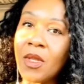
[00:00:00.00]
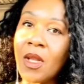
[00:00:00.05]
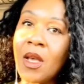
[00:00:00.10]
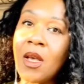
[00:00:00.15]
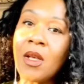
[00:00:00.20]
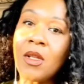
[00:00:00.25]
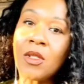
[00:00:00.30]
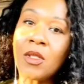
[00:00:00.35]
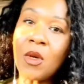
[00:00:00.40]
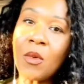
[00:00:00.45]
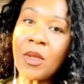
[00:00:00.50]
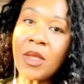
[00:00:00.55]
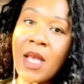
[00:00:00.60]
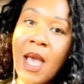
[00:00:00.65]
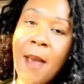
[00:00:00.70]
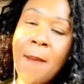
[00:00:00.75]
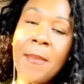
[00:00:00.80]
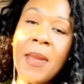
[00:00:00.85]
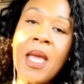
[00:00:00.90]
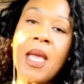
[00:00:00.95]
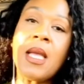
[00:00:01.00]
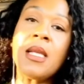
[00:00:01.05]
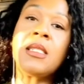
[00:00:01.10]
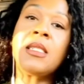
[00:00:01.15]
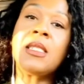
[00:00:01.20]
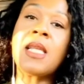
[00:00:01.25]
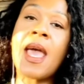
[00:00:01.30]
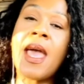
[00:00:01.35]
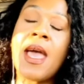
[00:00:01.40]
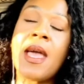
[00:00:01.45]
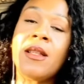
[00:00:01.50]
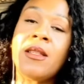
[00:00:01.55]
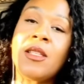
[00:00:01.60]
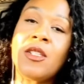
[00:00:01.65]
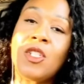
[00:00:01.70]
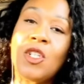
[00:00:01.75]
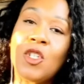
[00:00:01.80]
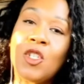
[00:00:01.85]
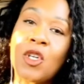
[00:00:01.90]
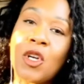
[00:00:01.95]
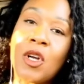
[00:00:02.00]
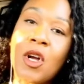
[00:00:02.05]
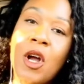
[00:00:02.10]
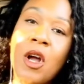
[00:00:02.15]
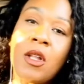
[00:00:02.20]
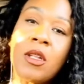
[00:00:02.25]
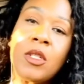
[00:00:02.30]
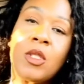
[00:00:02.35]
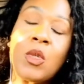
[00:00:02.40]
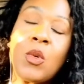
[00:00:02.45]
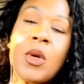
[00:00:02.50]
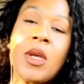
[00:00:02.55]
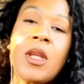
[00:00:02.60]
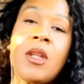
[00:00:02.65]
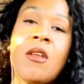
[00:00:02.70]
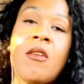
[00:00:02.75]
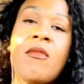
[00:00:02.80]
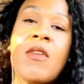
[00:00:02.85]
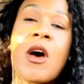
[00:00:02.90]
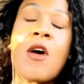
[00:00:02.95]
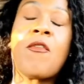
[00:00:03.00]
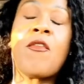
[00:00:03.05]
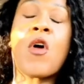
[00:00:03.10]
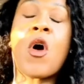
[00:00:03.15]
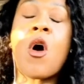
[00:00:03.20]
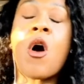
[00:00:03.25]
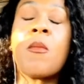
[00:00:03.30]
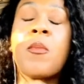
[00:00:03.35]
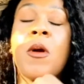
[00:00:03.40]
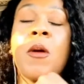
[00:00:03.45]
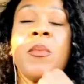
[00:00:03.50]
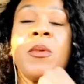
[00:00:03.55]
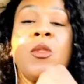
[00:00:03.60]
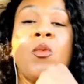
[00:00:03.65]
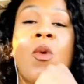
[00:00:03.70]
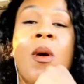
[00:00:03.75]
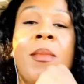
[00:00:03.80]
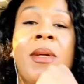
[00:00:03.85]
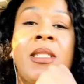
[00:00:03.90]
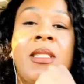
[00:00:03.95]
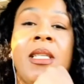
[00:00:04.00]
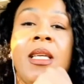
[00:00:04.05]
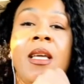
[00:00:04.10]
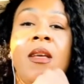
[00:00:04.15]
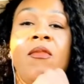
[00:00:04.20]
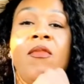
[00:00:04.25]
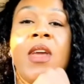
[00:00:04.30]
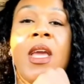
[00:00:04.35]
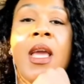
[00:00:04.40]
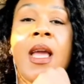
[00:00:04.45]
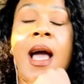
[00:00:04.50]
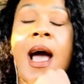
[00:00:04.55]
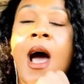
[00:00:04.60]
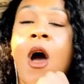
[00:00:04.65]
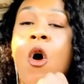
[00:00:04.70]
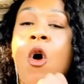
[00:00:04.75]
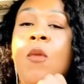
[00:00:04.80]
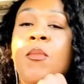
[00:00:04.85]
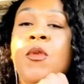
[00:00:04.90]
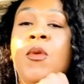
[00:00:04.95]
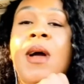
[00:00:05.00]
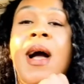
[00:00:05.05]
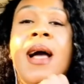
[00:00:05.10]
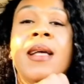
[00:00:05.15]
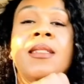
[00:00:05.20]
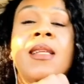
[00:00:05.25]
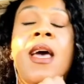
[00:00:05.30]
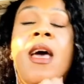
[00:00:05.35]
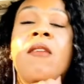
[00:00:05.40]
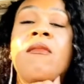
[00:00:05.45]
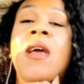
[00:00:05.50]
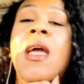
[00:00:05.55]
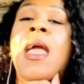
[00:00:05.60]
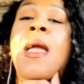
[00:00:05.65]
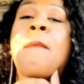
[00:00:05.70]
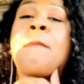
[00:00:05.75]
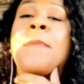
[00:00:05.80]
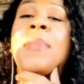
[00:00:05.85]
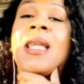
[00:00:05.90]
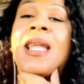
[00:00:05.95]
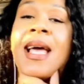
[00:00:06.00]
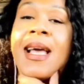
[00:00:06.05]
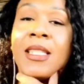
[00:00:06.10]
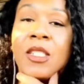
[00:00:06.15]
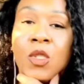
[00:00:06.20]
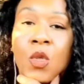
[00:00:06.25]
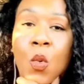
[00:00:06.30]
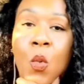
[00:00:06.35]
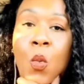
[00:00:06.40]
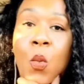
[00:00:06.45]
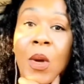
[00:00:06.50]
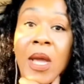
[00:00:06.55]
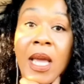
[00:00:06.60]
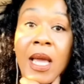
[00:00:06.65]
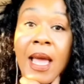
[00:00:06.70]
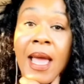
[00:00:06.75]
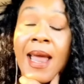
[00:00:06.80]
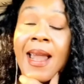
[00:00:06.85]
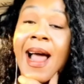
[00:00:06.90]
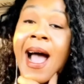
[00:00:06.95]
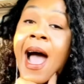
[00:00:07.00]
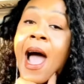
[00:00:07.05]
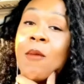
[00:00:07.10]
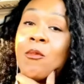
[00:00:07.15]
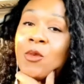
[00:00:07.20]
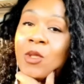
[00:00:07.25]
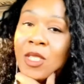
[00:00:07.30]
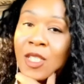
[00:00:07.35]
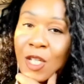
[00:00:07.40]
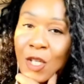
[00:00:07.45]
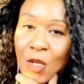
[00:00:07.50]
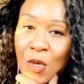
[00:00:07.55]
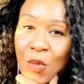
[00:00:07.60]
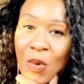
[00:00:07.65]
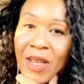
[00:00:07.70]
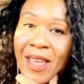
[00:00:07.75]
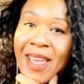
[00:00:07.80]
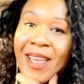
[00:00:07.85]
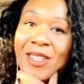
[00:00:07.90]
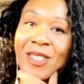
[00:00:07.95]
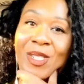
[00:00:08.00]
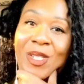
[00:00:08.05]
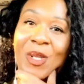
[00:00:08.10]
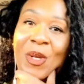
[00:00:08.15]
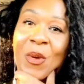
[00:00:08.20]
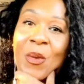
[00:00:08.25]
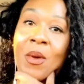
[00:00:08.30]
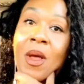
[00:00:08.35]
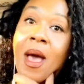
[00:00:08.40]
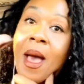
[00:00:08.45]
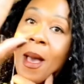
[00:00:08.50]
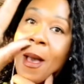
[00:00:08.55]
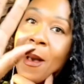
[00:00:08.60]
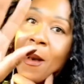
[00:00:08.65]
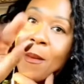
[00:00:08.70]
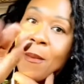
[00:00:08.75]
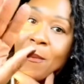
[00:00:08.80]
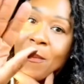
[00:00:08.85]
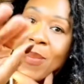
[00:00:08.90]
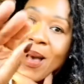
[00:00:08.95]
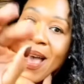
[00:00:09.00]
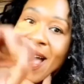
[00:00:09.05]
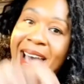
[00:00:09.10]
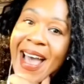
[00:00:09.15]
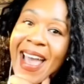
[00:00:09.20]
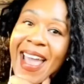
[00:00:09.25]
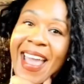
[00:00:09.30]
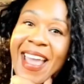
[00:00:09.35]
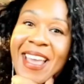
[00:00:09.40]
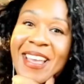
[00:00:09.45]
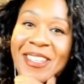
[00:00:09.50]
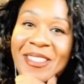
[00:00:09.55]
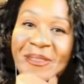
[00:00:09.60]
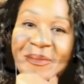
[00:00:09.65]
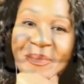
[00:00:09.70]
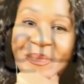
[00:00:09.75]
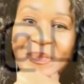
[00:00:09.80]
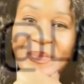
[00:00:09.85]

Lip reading: So with that being said, this is your girl, Latoya Lavelle, for All Purpose Woman TV. I hope you guys have a blessed week, and I will see you again soon. Bye.